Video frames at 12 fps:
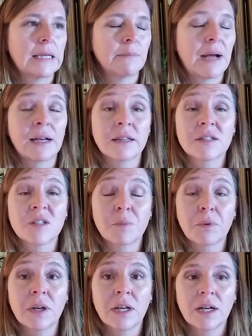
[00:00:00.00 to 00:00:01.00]
back in the
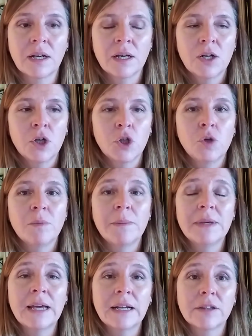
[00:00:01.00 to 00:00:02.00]
spring, you may
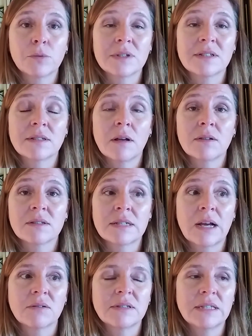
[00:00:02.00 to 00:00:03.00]
be getting the results
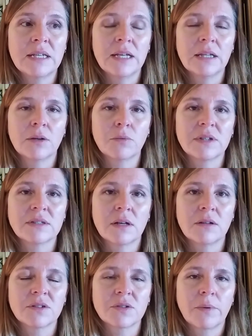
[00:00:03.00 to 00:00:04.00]
now, seeing the
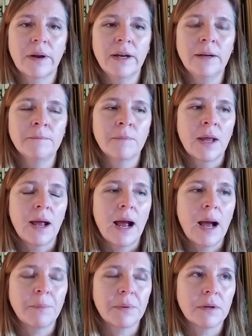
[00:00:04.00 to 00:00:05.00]
results, right?
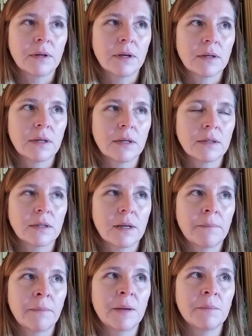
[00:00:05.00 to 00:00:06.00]
Happen.
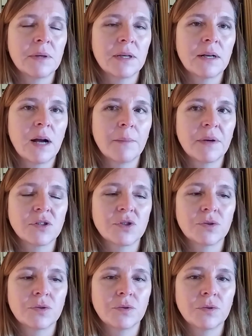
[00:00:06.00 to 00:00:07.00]
That might be coming
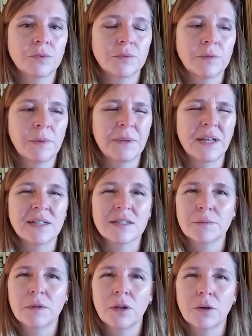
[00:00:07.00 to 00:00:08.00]
to, you may be getting
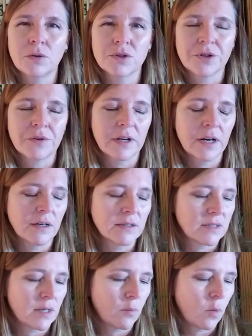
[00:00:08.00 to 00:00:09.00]
some closure there in
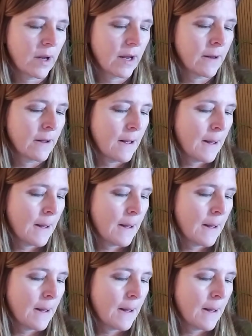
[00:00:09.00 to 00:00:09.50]
some way.